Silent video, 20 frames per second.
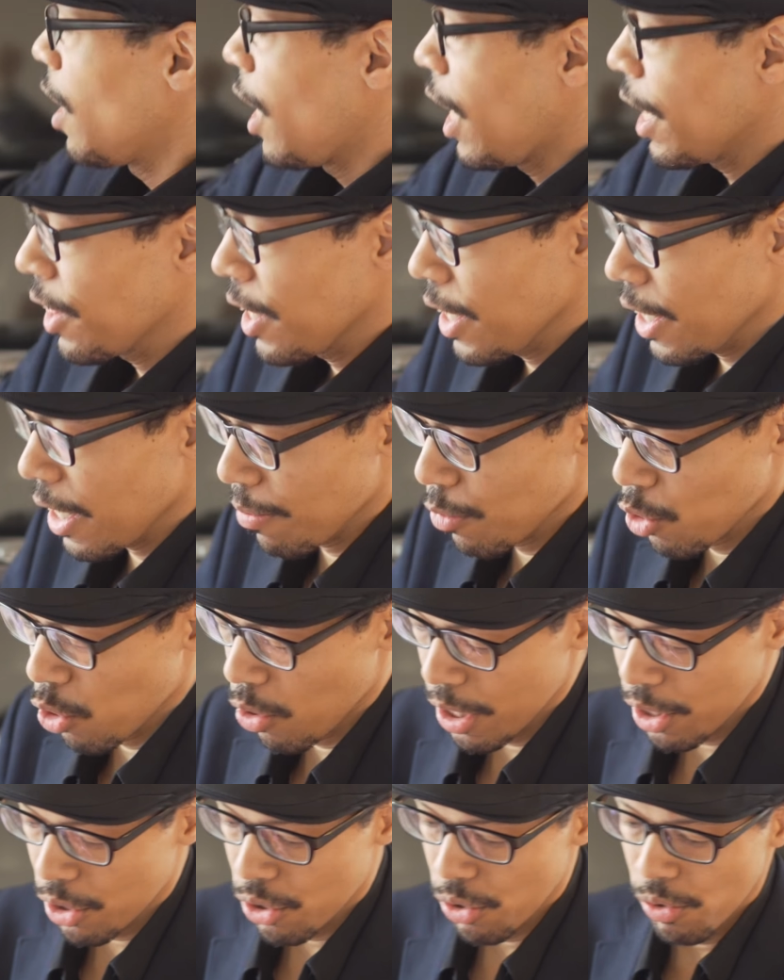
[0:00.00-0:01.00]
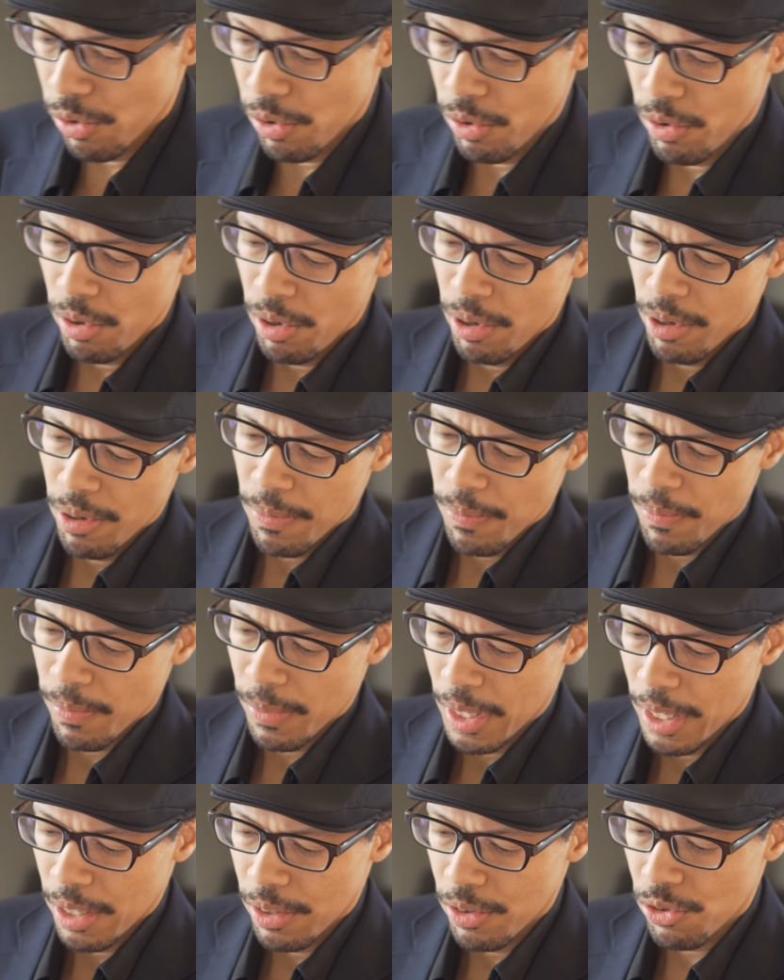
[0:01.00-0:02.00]
I think I'm going to
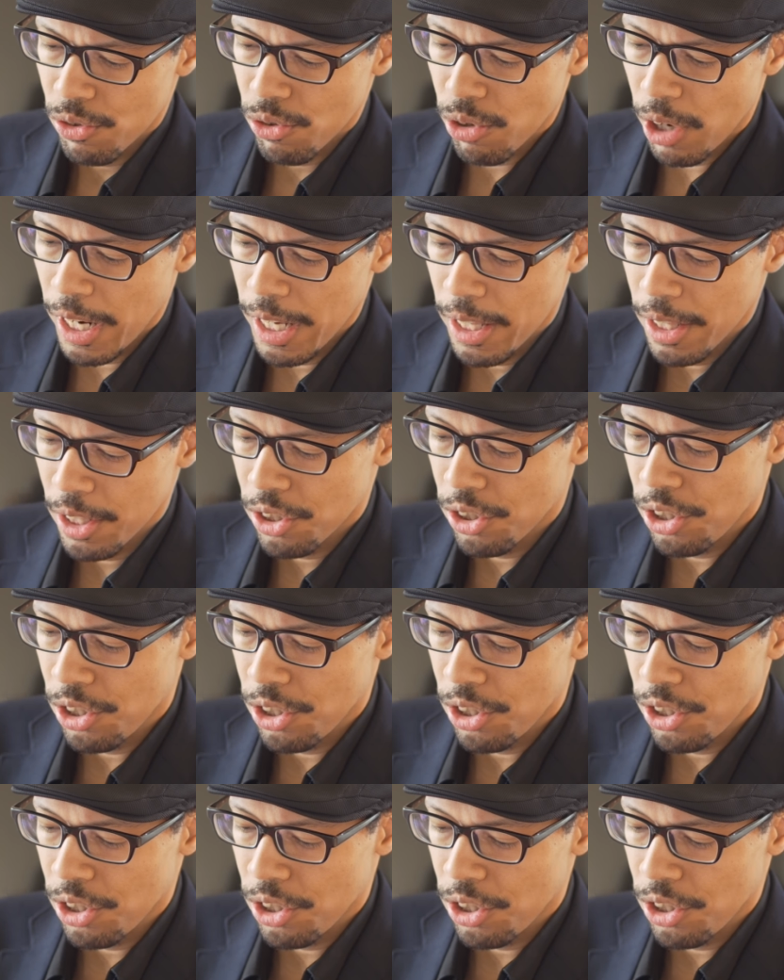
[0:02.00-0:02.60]
try the